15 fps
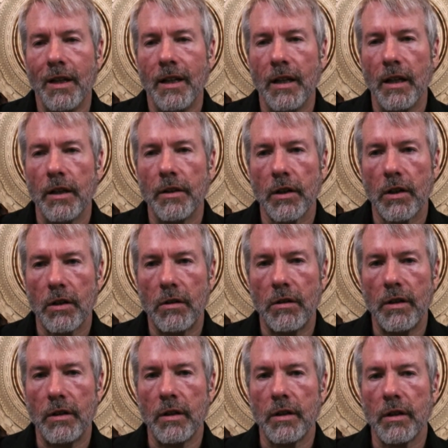
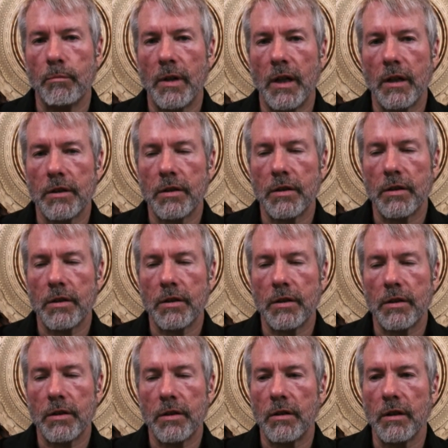the monetary
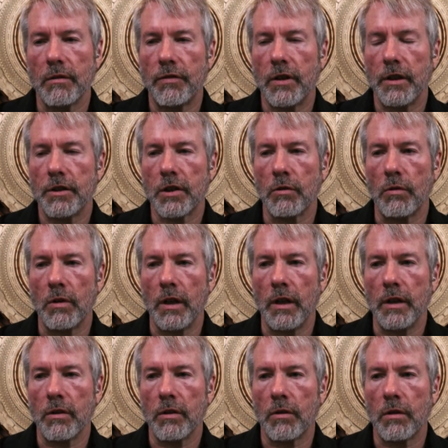inflation
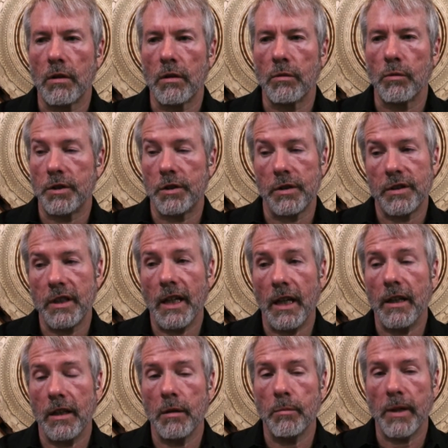rate, or which is the
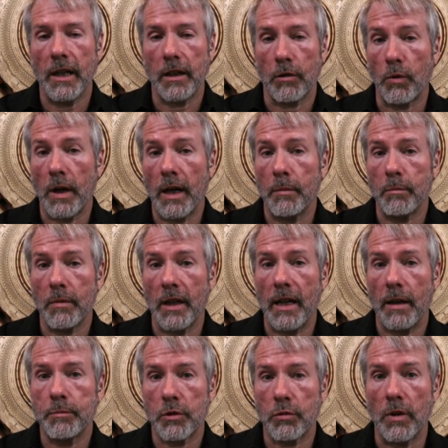adiabatic
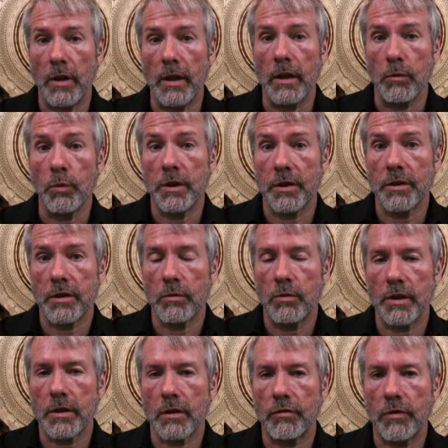lapse rate, which is the
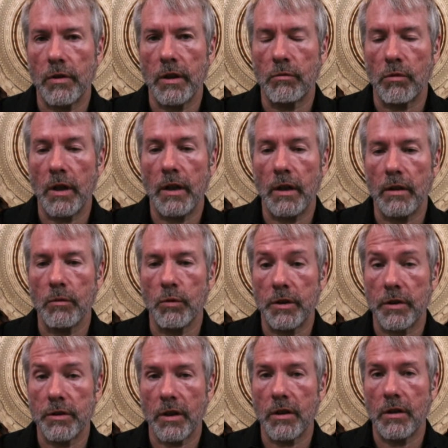risk-free rate,
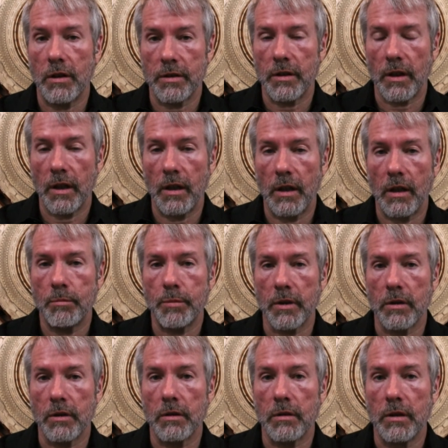which is the cost of
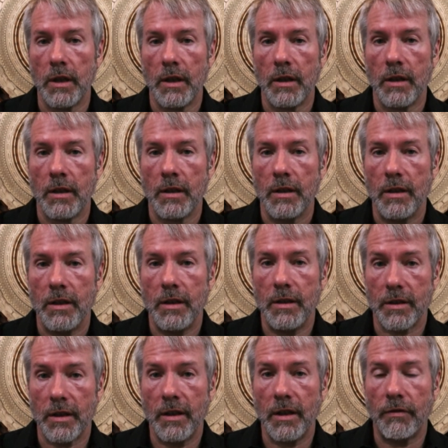capital, is like
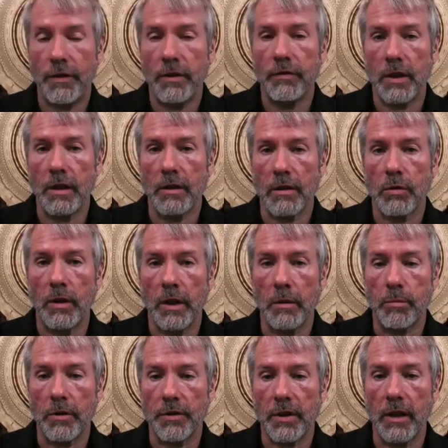15 to
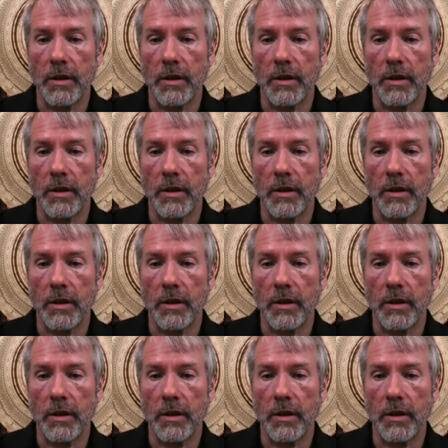20%.